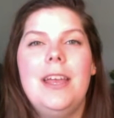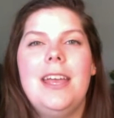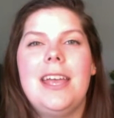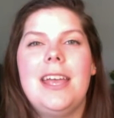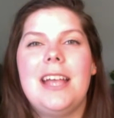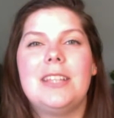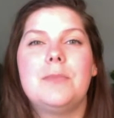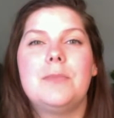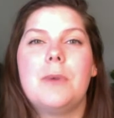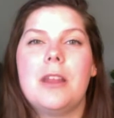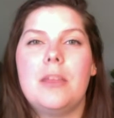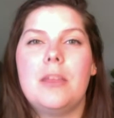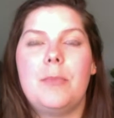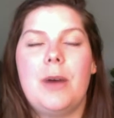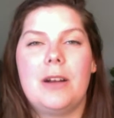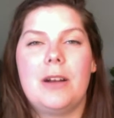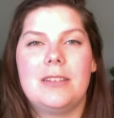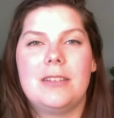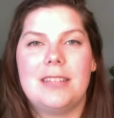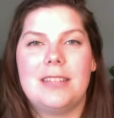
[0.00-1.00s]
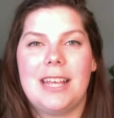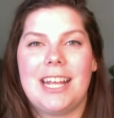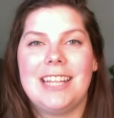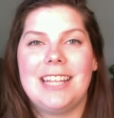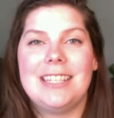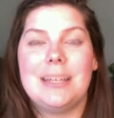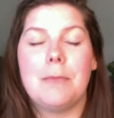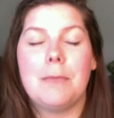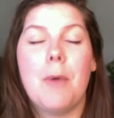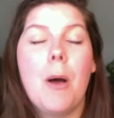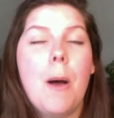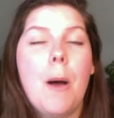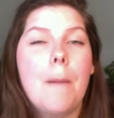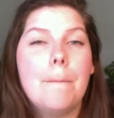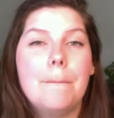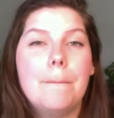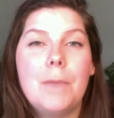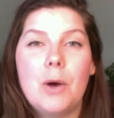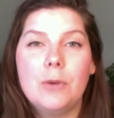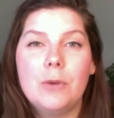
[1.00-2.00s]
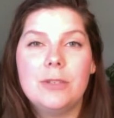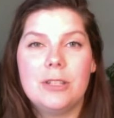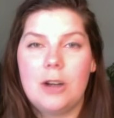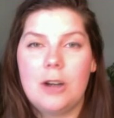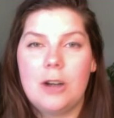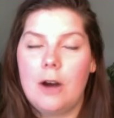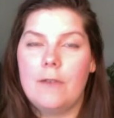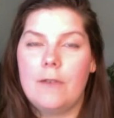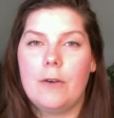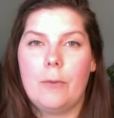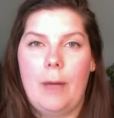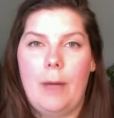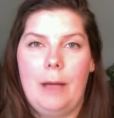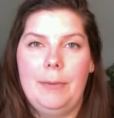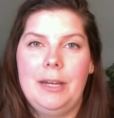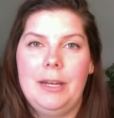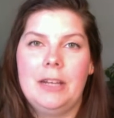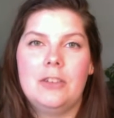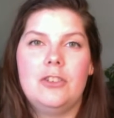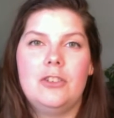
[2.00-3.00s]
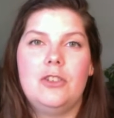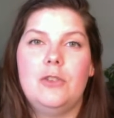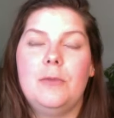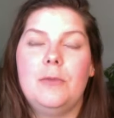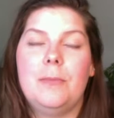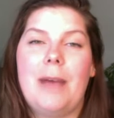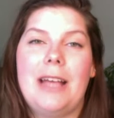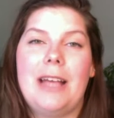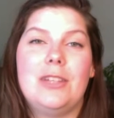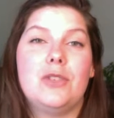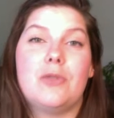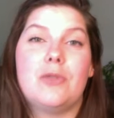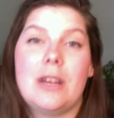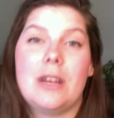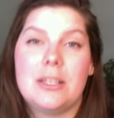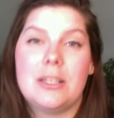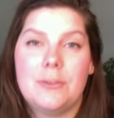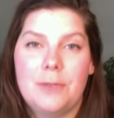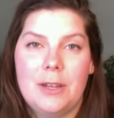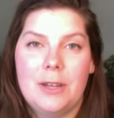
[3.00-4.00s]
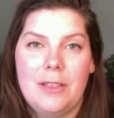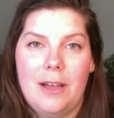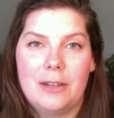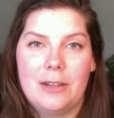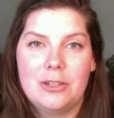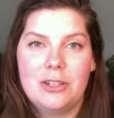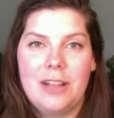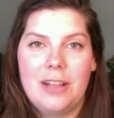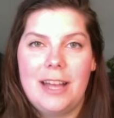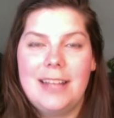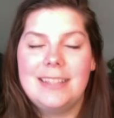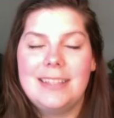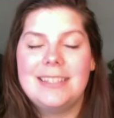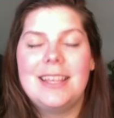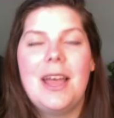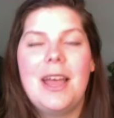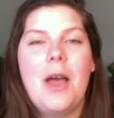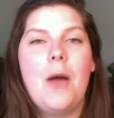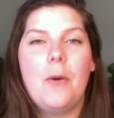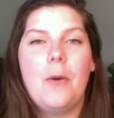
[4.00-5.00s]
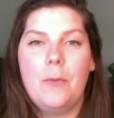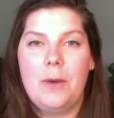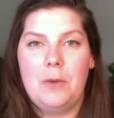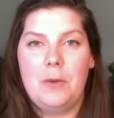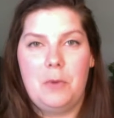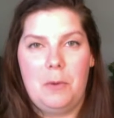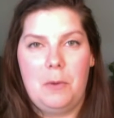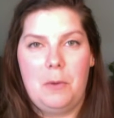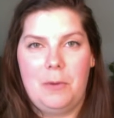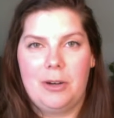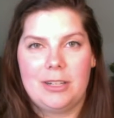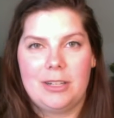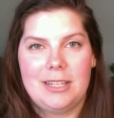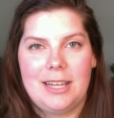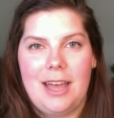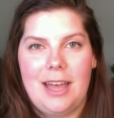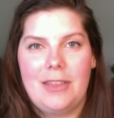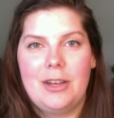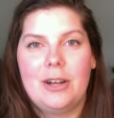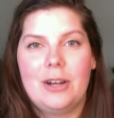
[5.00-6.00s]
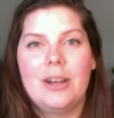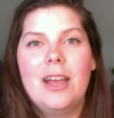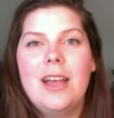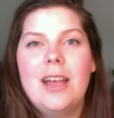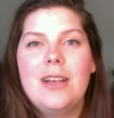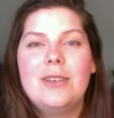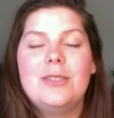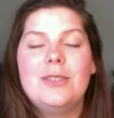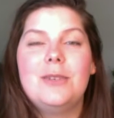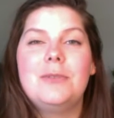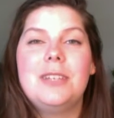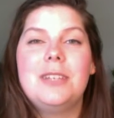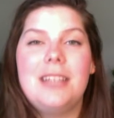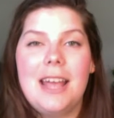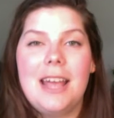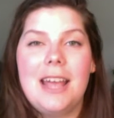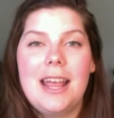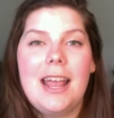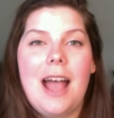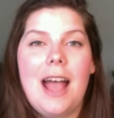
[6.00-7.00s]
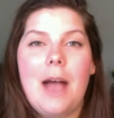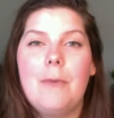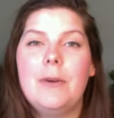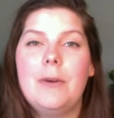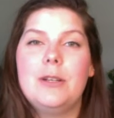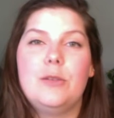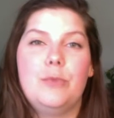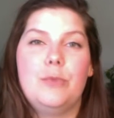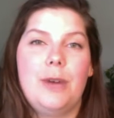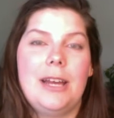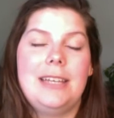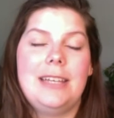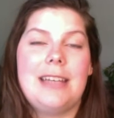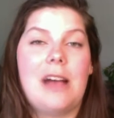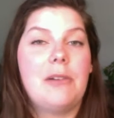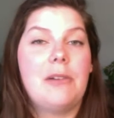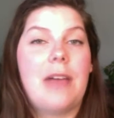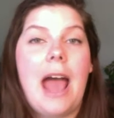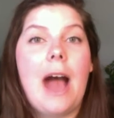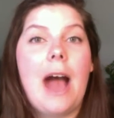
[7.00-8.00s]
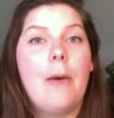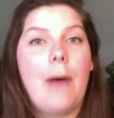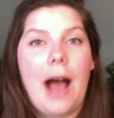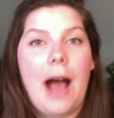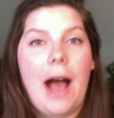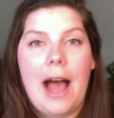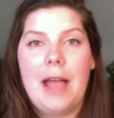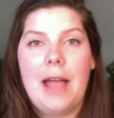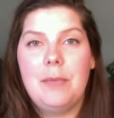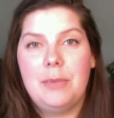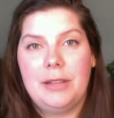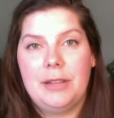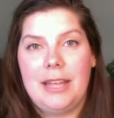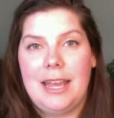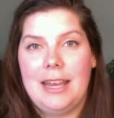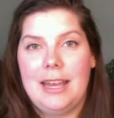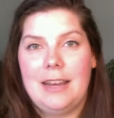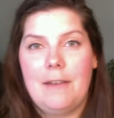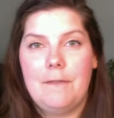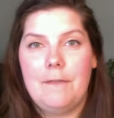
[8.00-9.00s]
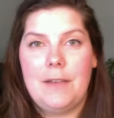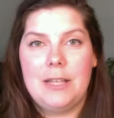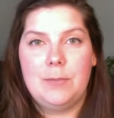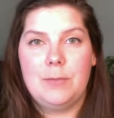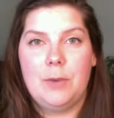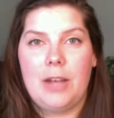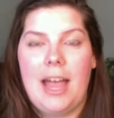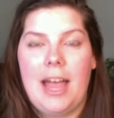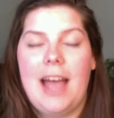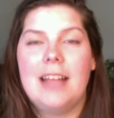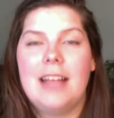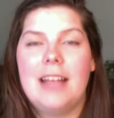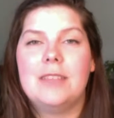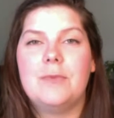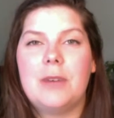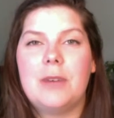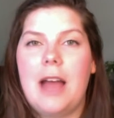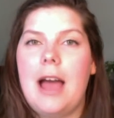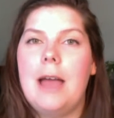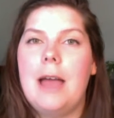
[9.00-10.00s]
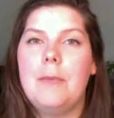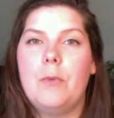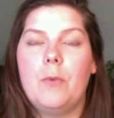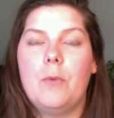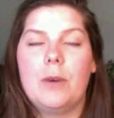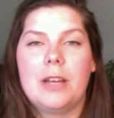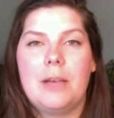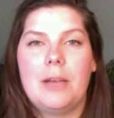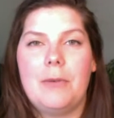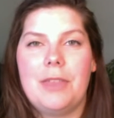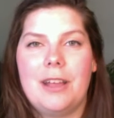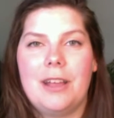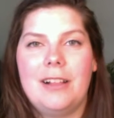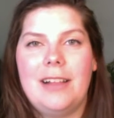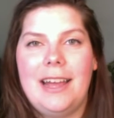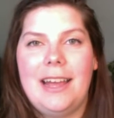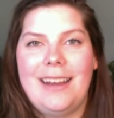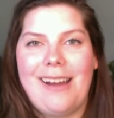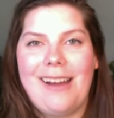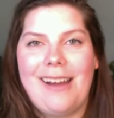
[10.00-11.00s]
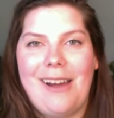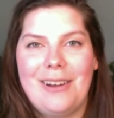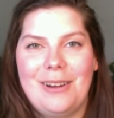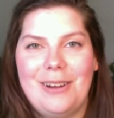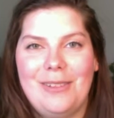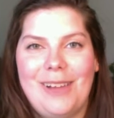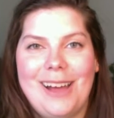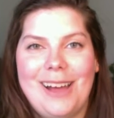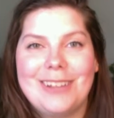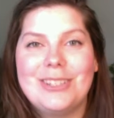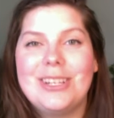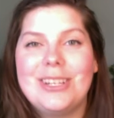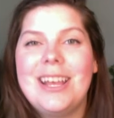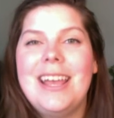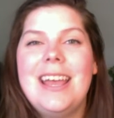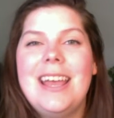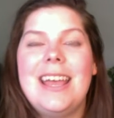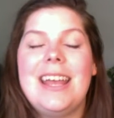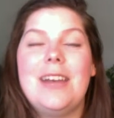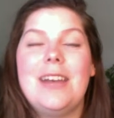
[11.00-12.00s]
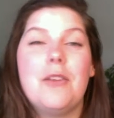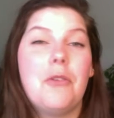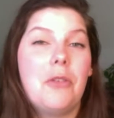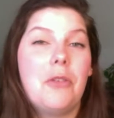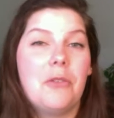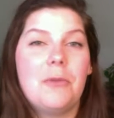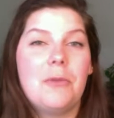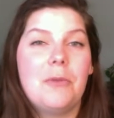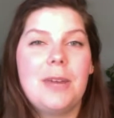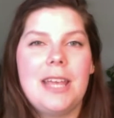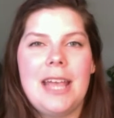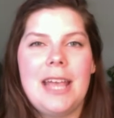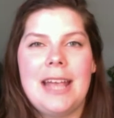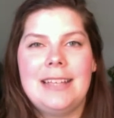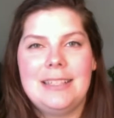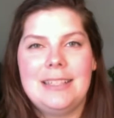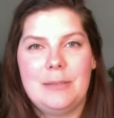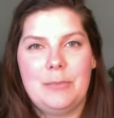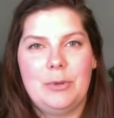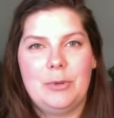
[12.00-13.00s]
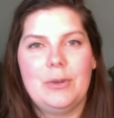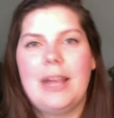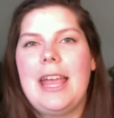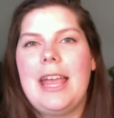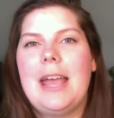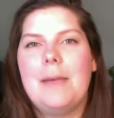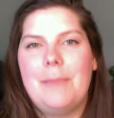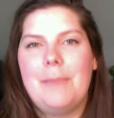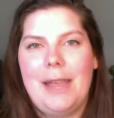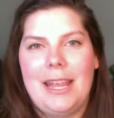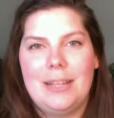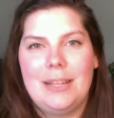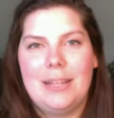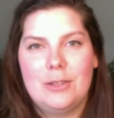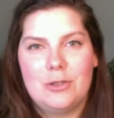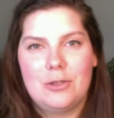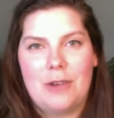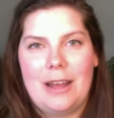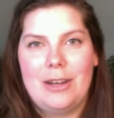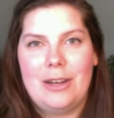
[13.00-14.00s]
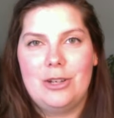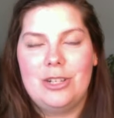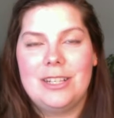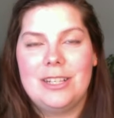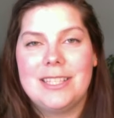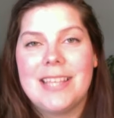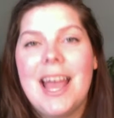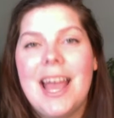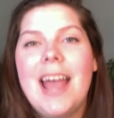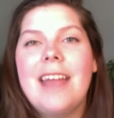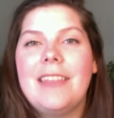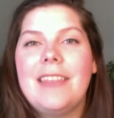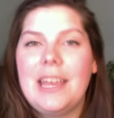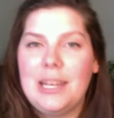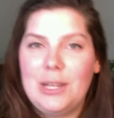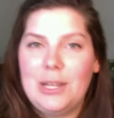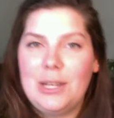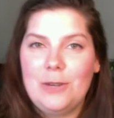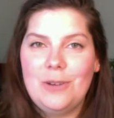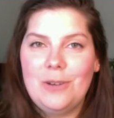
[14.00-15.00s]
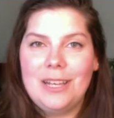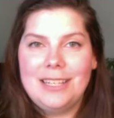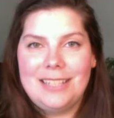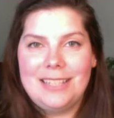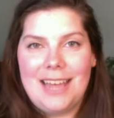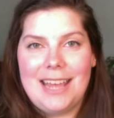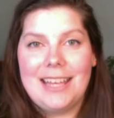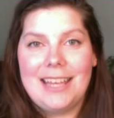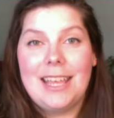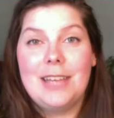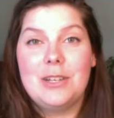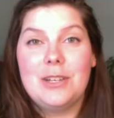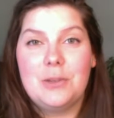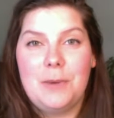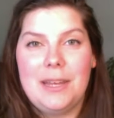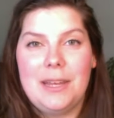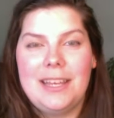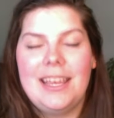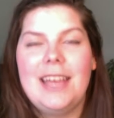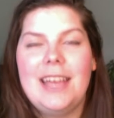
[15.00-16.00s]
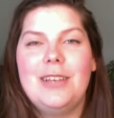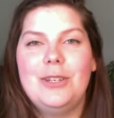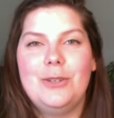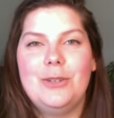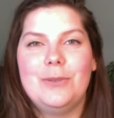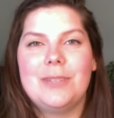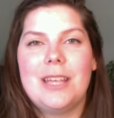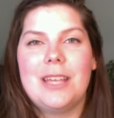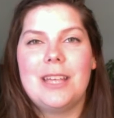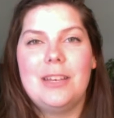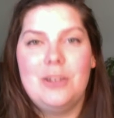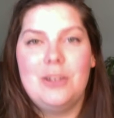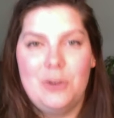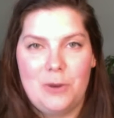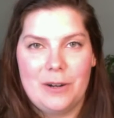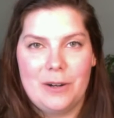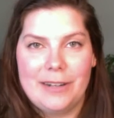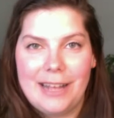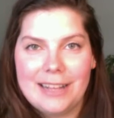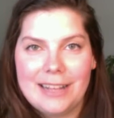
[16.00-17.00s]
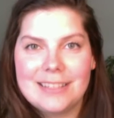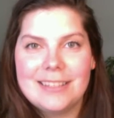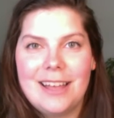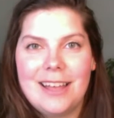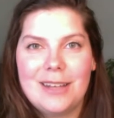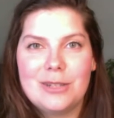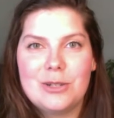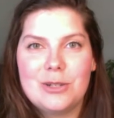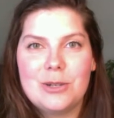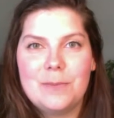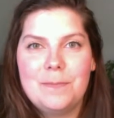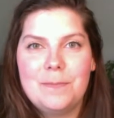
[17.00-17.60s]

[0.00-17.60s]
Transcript: it's one of the parts that can seem most overwhelming to my stress-free launch clients when we work together. So today I want to break down how I plan Facebook ads when I'm working with a client on a launch in 3 simple campaign strategies that you can take and tweak and use in your next launch.